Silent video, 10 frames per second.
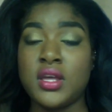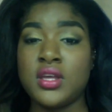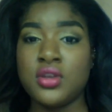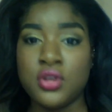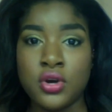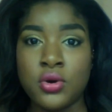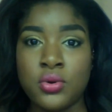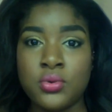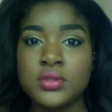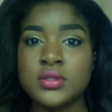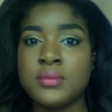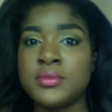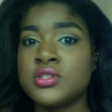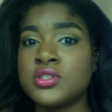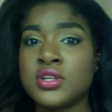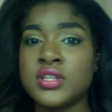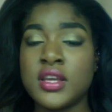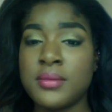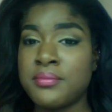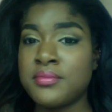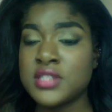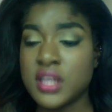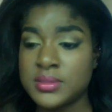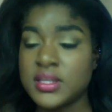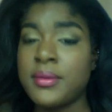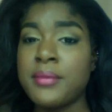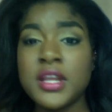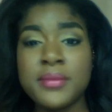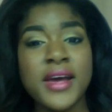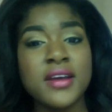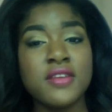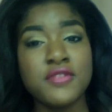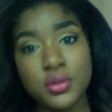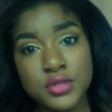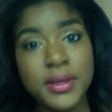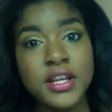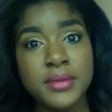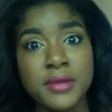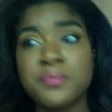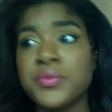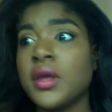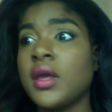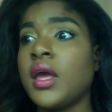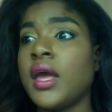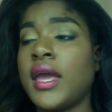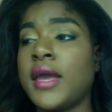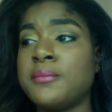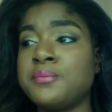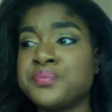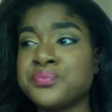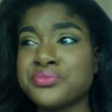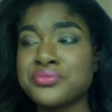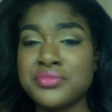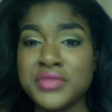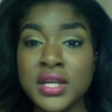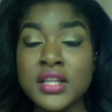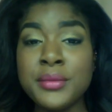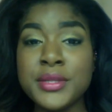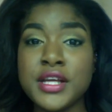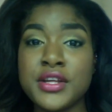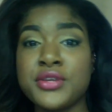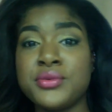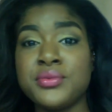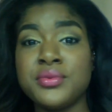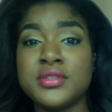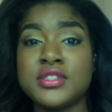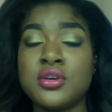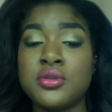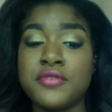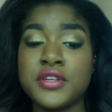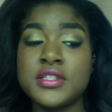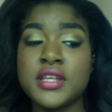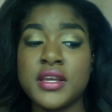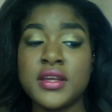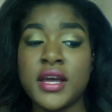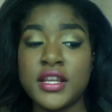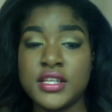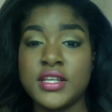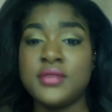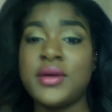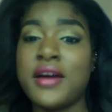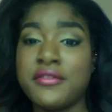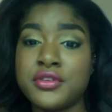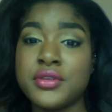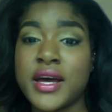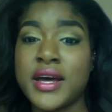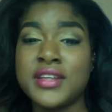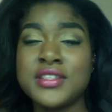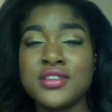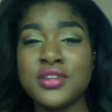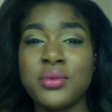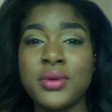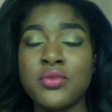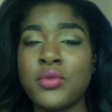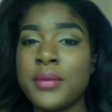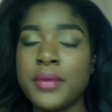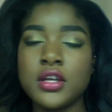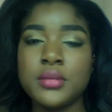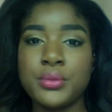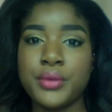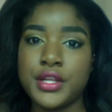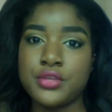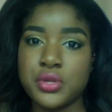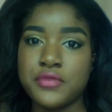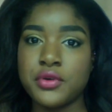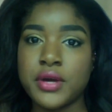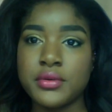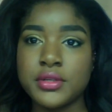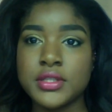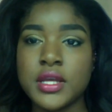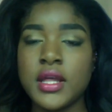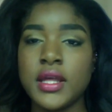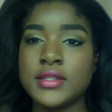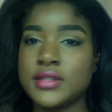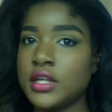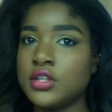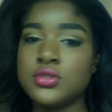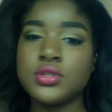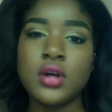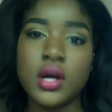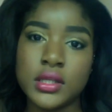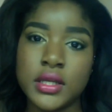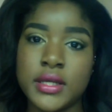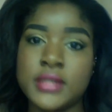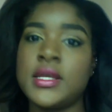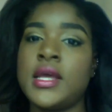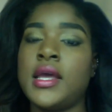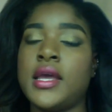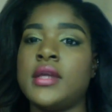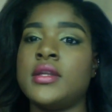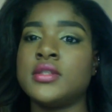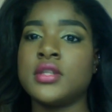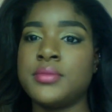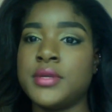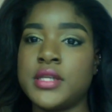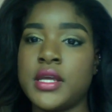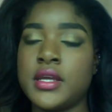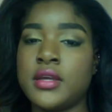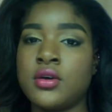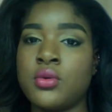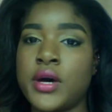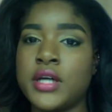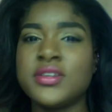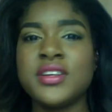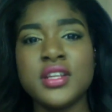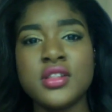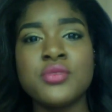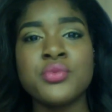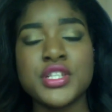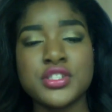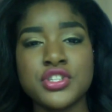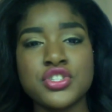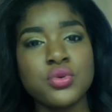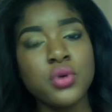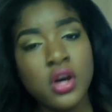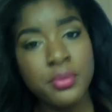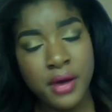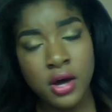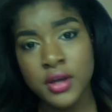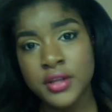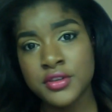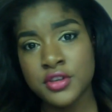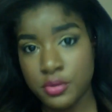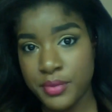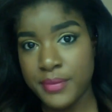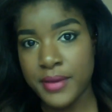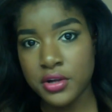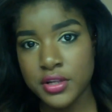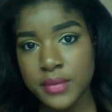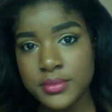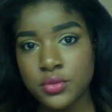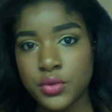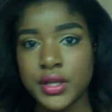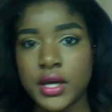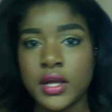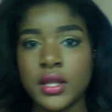I'm going to start taking steps to get my money back if you don't respond to me." And let me tell you. So the first thing I did after that is that, you what, why am I going to be waiting 24 hours? It's getting close to the holidays and it's going to be taking a while. So I did look research up on, PayPal claims and whatnot.